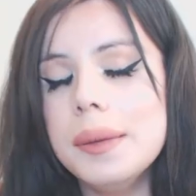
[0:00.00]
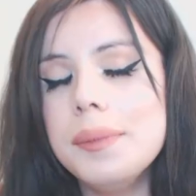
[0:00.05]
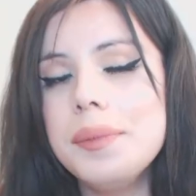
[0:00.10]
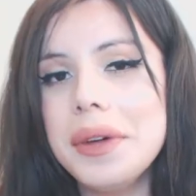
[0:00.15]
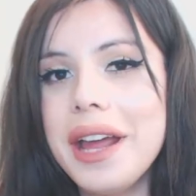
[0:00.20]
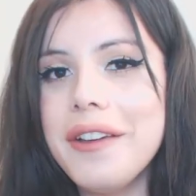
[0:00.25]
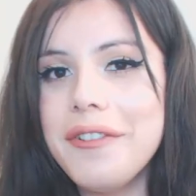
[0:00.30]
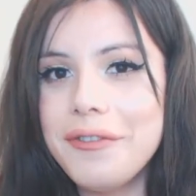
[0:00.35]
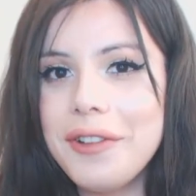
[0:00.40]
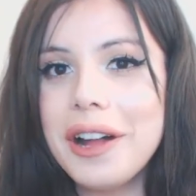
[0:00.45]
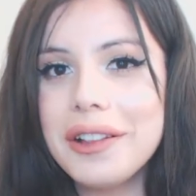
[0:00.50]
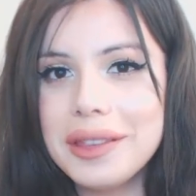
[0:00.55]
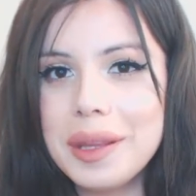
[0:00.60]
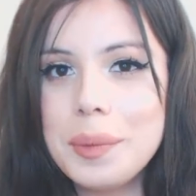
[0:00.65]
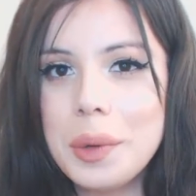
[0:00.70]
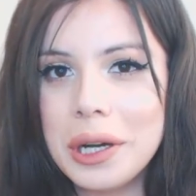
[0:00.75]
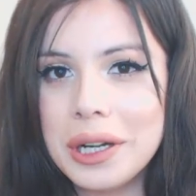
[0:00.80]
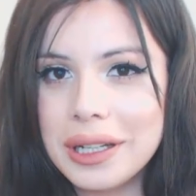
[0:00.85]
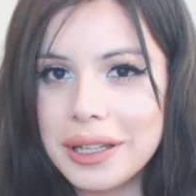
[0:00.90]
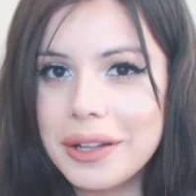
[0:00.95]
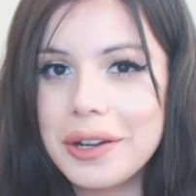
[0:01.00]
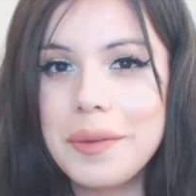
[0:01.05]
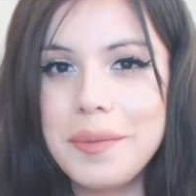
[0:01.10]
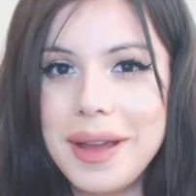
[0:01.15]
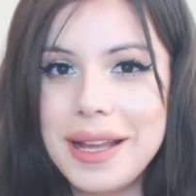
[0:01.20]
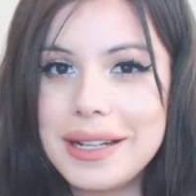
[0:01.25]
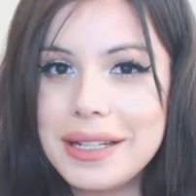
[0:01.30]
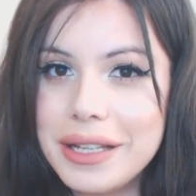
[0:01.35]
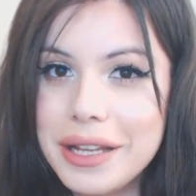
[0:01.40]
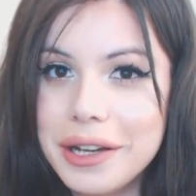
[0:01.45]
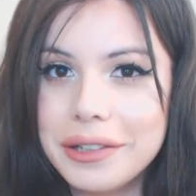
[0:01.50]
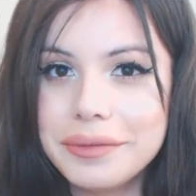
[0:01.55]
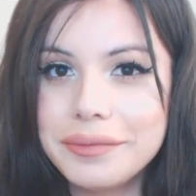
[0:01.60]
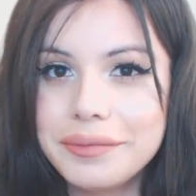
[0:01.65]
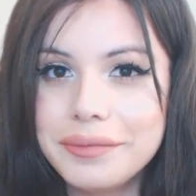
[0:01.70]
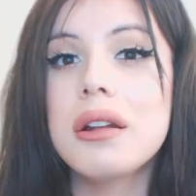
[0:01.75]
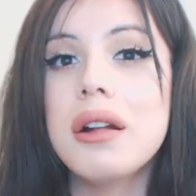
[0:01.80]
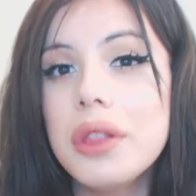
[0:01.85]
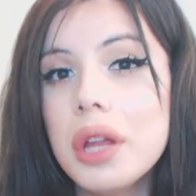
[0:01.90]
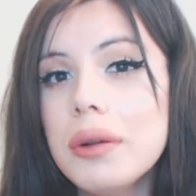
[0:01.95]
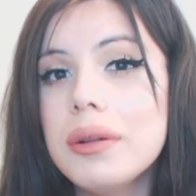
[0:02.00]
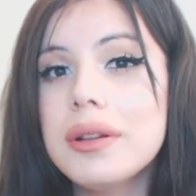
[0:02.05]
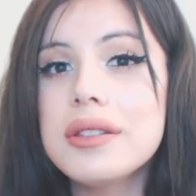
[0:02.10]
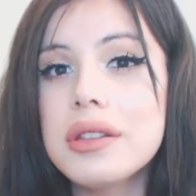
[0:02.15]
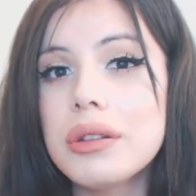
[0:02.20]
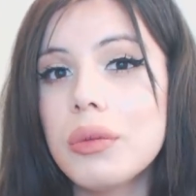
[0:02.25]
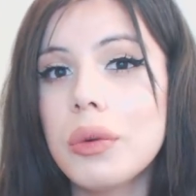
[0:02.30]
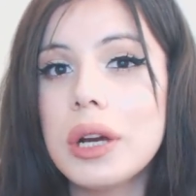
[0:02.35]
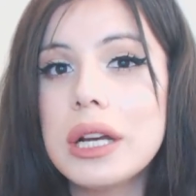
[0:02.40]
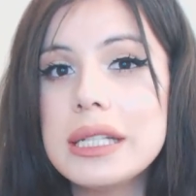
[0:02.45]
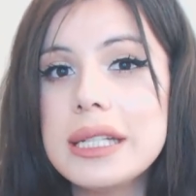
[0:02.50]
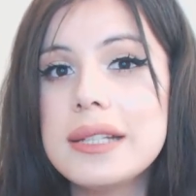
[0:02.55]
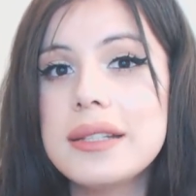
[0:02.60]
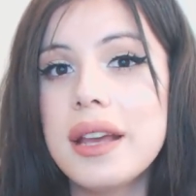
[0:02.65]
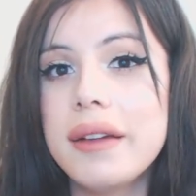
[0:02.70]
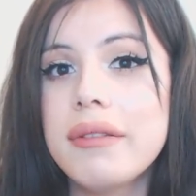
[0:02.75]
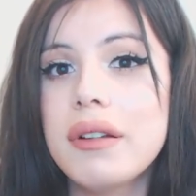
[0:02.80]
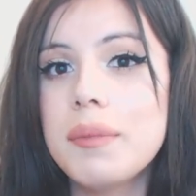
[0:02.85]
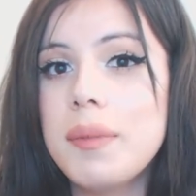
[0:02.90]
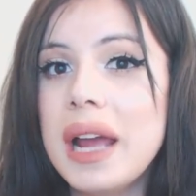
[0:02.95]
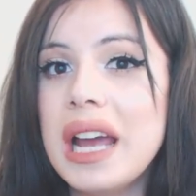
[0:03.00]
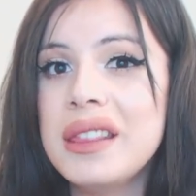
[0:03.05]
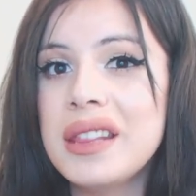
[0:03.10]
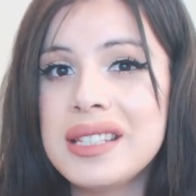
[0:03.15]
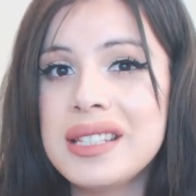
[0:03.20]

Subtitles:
but I felt the burn a little bit too. And although it's the worst it's ever been,